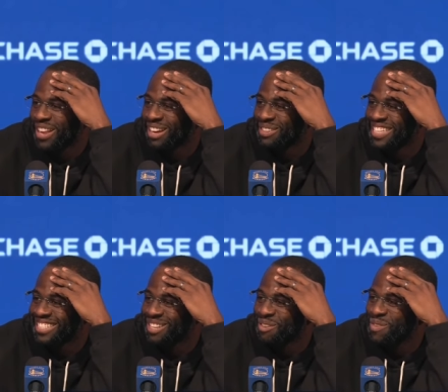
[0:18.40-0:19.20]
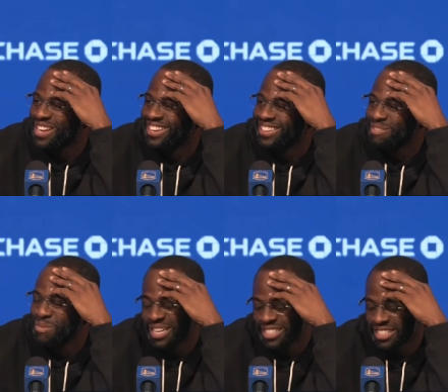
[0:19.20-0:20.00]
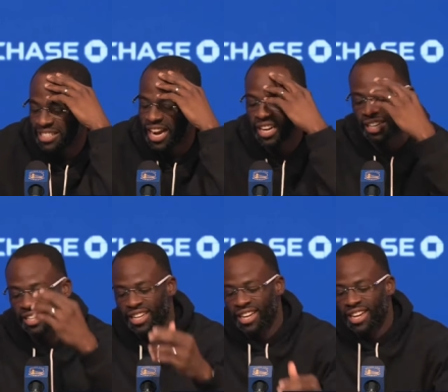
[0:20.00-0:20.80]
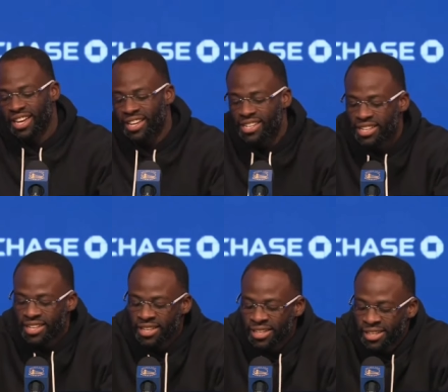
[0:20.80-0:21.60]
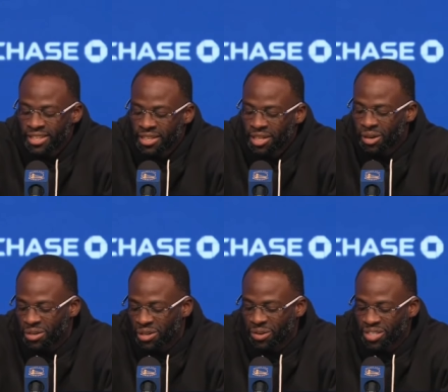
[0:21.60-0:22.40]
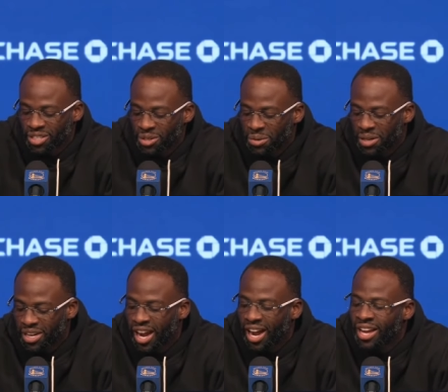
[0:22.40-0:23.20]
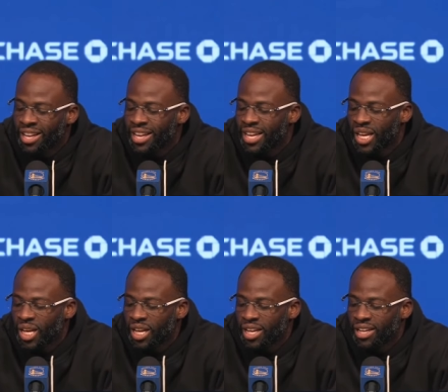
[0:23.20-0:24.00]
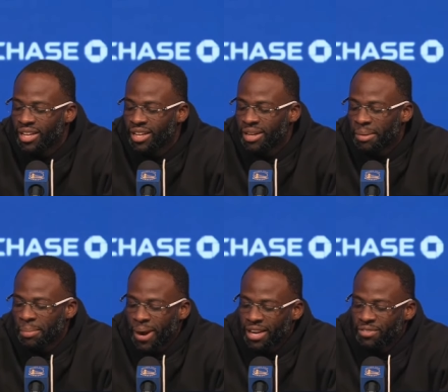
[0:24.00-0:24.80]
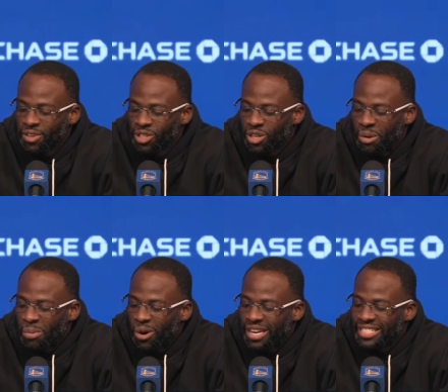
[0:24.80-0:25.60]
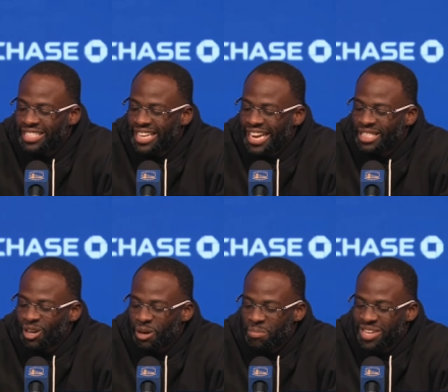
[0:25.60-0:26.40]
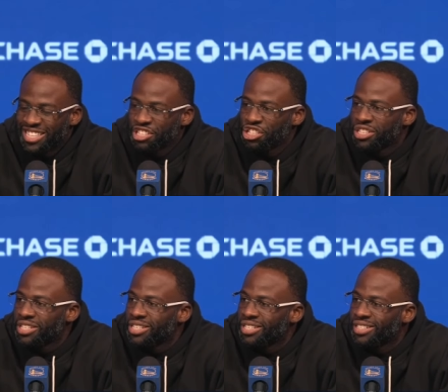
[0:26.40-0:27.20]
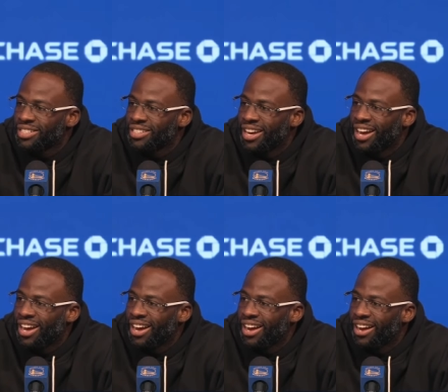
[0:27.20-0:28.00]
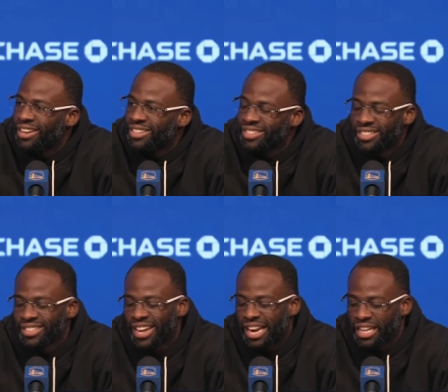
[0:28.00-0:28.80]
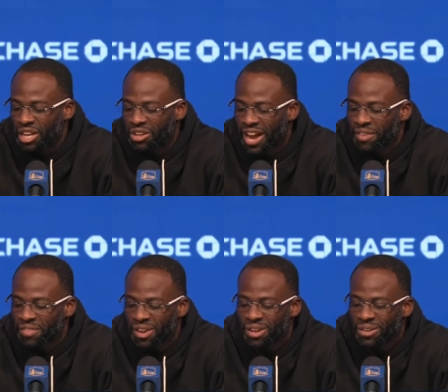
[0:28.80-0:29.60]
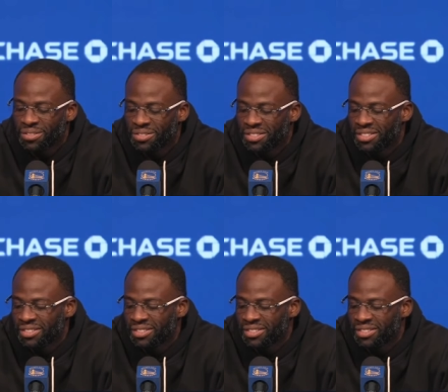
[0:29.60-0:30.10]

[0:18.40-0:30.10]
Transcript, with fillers: just feel like we need to go win, but it's exciting. Uh, you know, you know, it's do or die. Probably feels a little more NCAA tournamentish. Uh, kind of give you that feel.